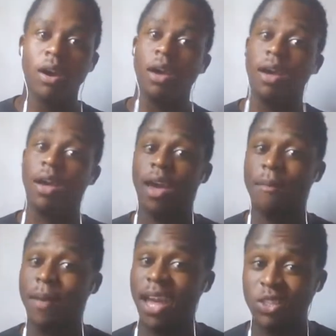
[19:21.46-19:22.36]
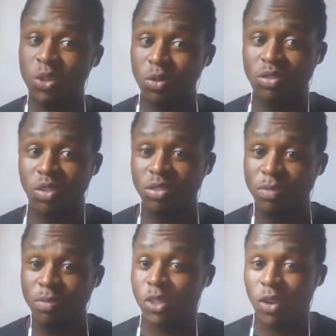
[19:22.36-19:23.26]
am I too soon to be
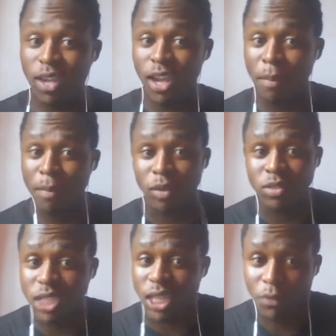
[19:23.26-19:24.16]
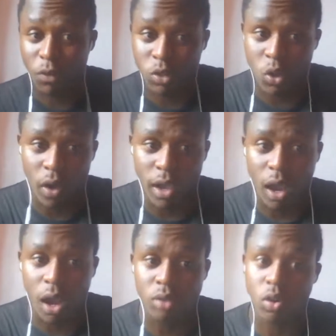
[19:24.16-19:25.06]
talking about Sheffield going out,
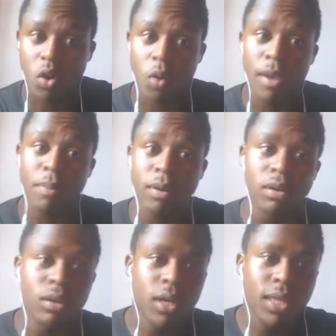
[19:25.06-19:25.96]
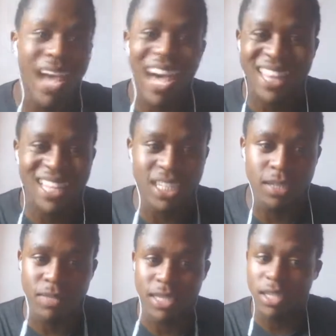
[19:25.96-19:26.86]
or maybe the other teams? Is
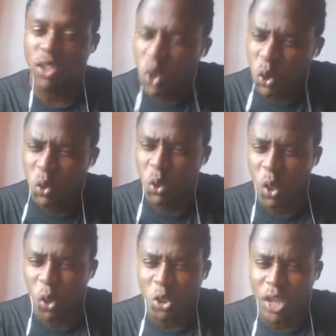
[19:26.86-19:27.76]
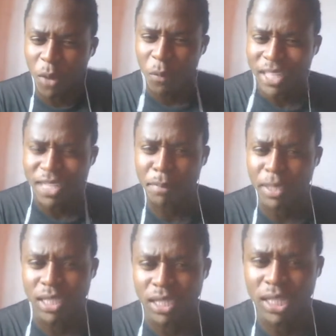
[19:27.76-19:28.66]
it too soon, or should I wait a bit?
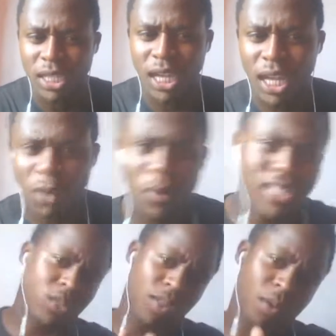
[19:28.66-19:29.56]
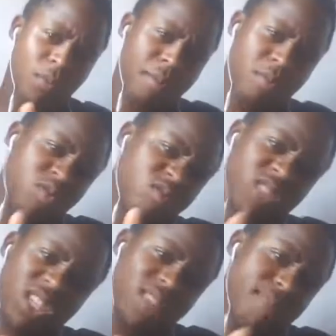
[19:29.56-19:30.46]
Wait a bit so that maybe we
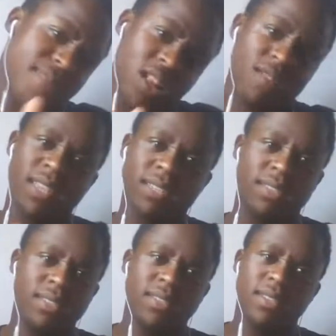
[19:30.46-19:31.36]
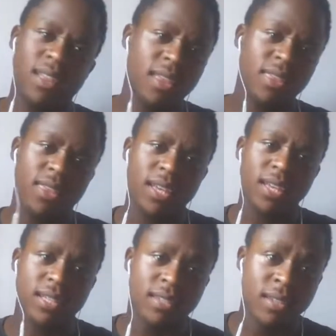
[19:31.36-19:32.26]
reach in the middle of the season and things
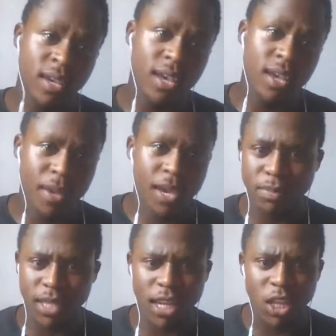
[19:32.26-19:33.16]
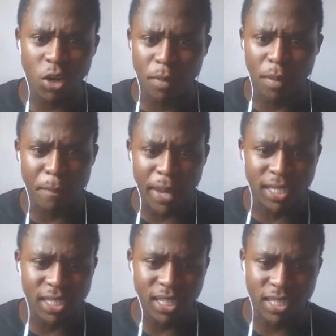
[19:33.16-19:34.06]
becomes a little bit better and stuff like
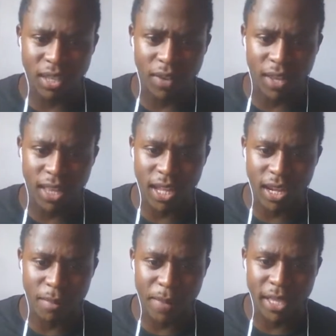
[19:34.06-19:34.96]
that. Am I too soon?